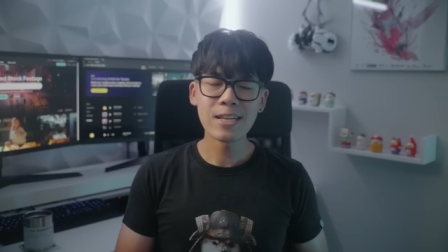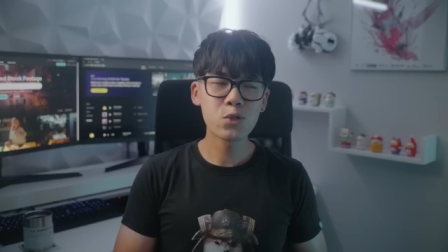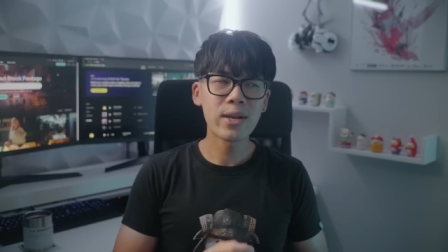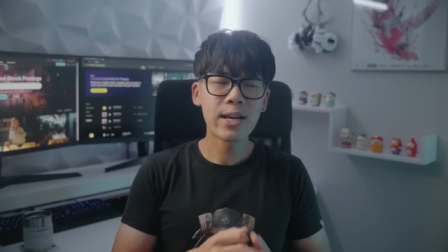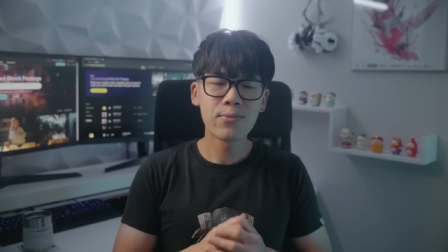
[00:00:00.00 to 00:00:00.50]
That
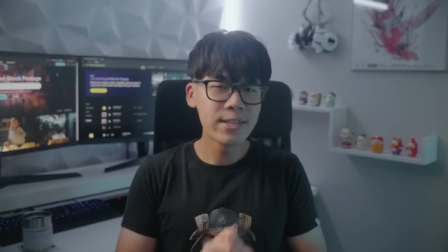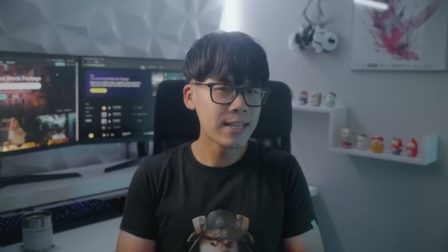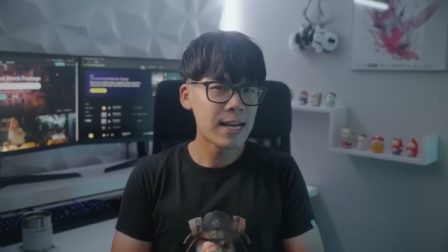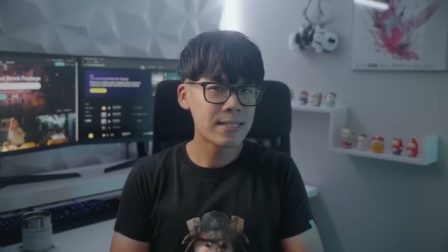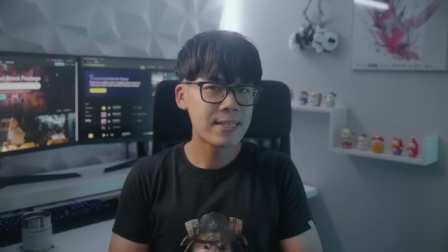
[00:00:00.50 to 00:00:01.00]
is when I
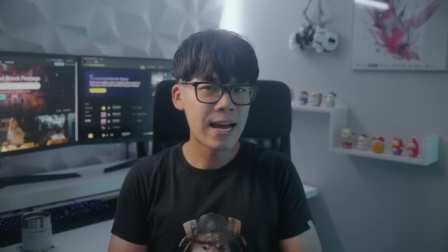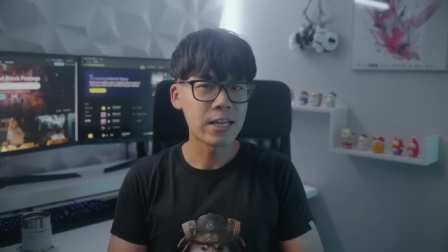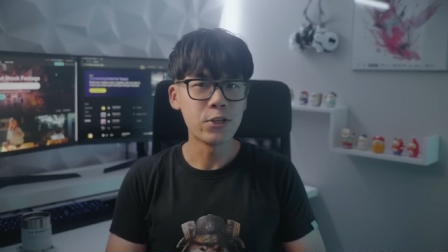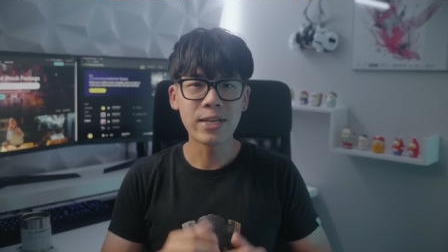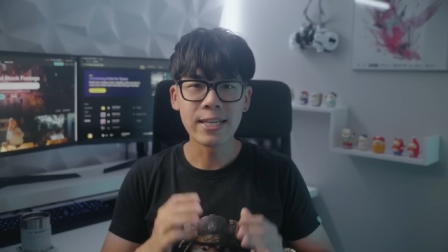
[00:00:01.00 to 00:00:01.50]
realized
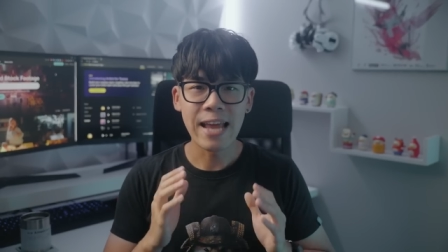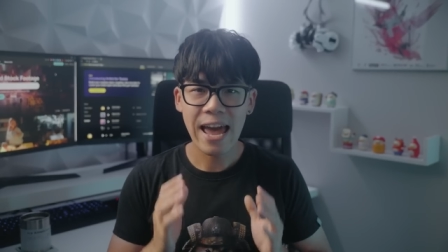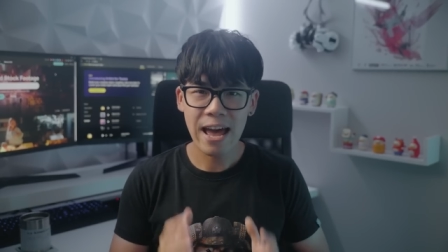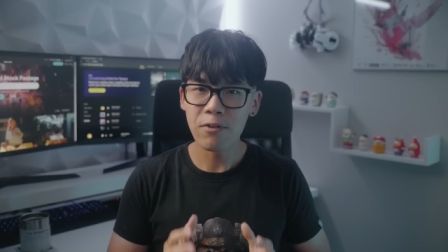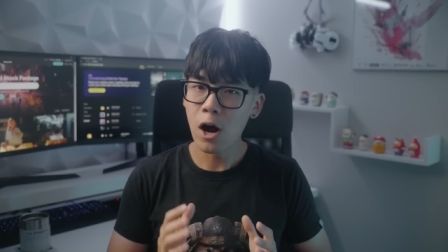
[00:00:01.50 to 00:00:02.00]
that you can
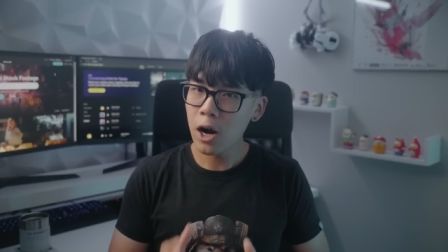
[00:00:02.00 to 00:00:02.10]
have